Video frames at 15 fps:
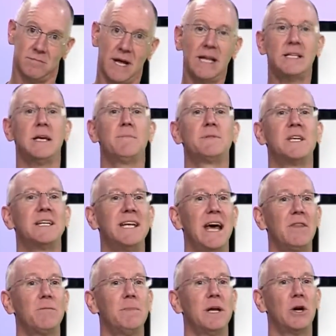That tips the
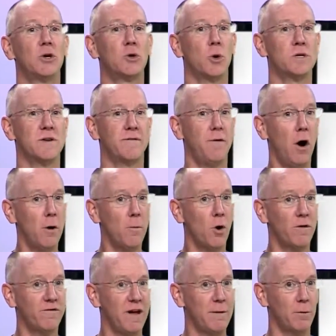death meter towards a far
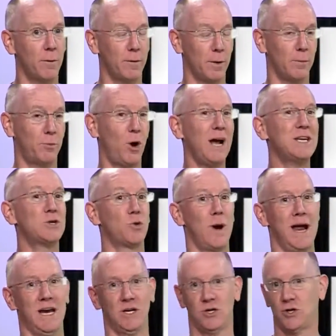more favorable price
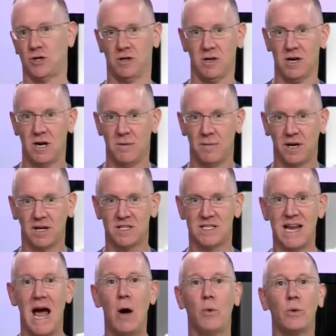range
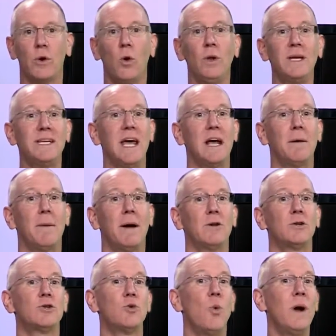because now it would only take
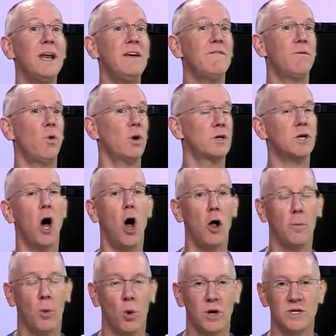about 24
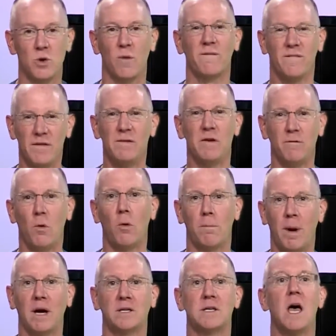tall boys or 54
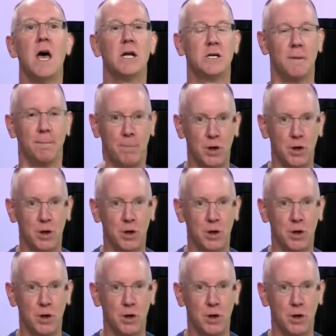bucks to